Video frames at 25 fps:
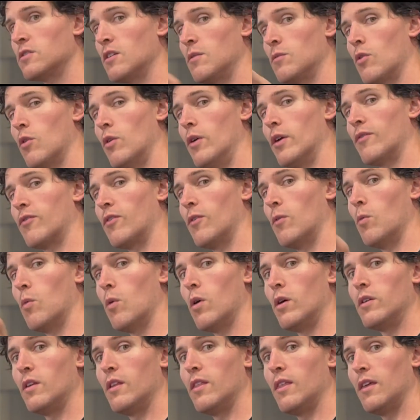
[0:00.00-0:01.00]
I'm going from
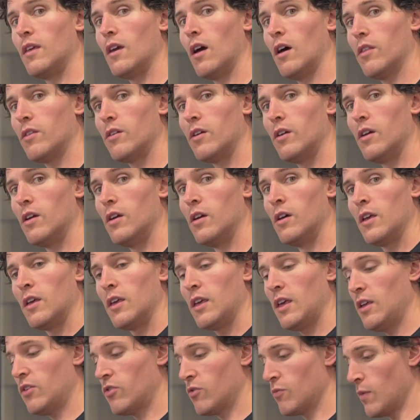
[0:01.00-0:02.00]
one to the other.
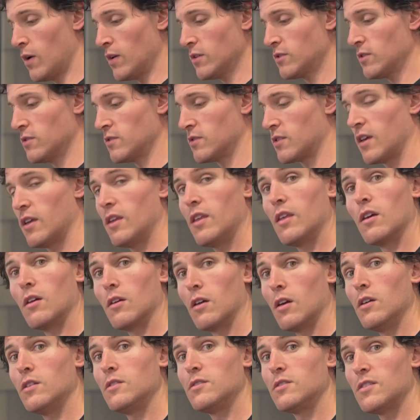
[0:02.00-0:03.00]
Each muscle is getting a
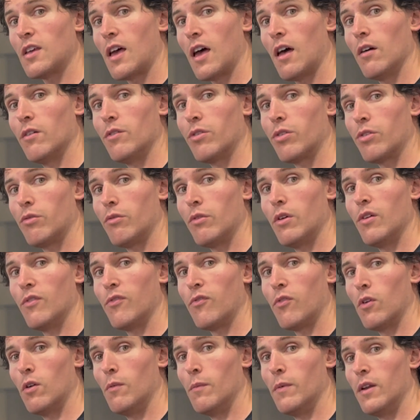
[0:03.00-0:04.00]
good solid 3 or
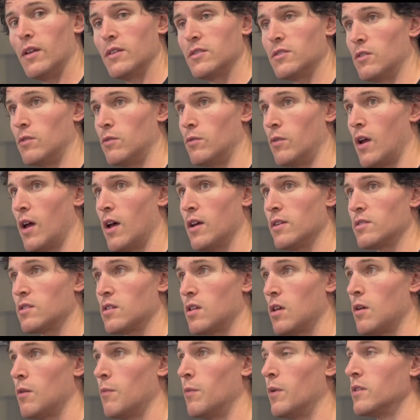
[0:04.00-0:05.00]
4 minutes of rest,
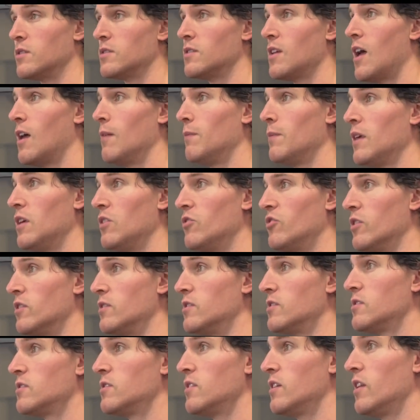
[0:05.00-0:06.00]
but it's not me
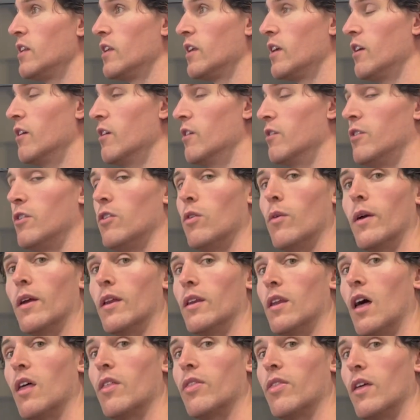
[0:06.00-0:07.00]
just sitting here doing
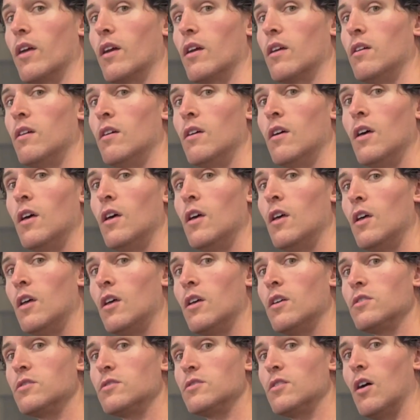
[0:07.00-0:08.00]
nothing.
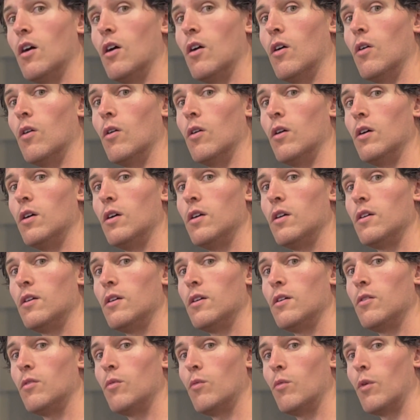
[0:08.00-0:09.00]
So
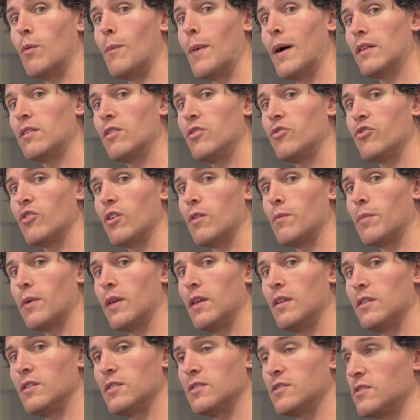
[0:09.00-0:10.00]
we're about to jump
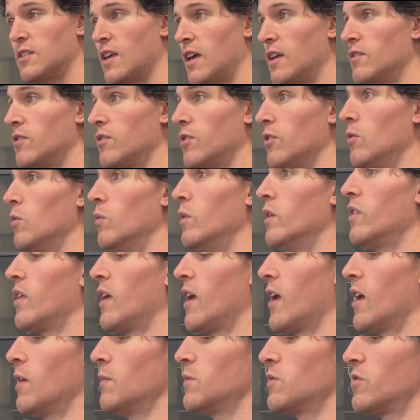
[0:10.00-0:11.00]
into set 2 with
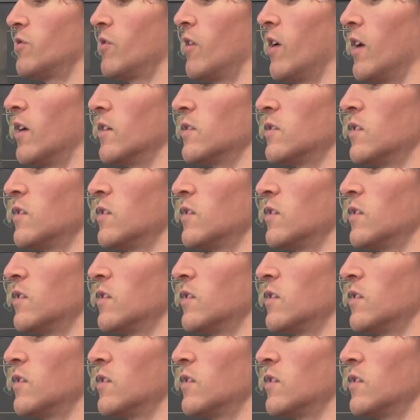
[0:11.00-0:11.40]
hamstrings.